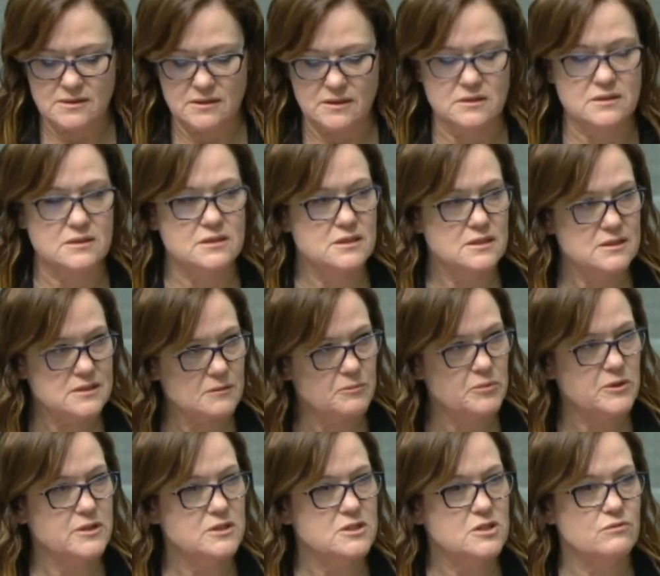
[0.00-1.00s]
the
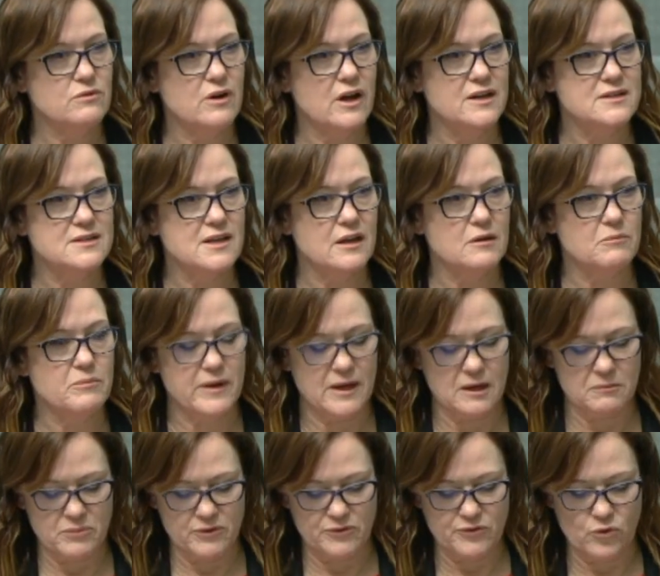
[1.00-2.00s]
discipline to rise out of
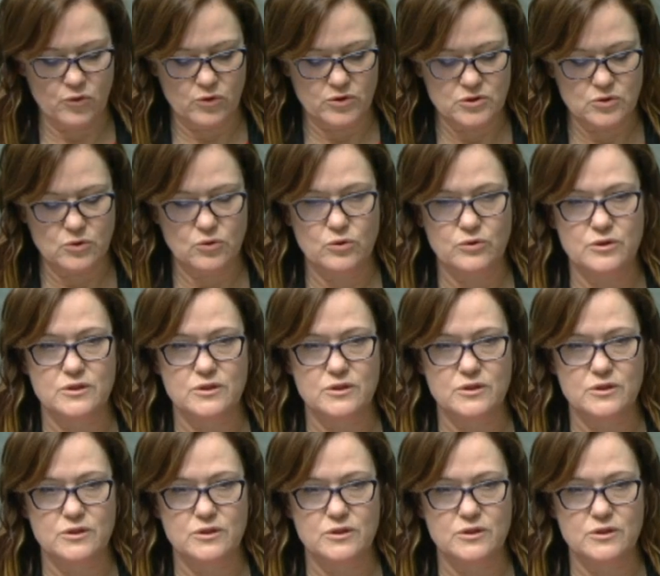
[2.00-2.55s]
bed before dawn,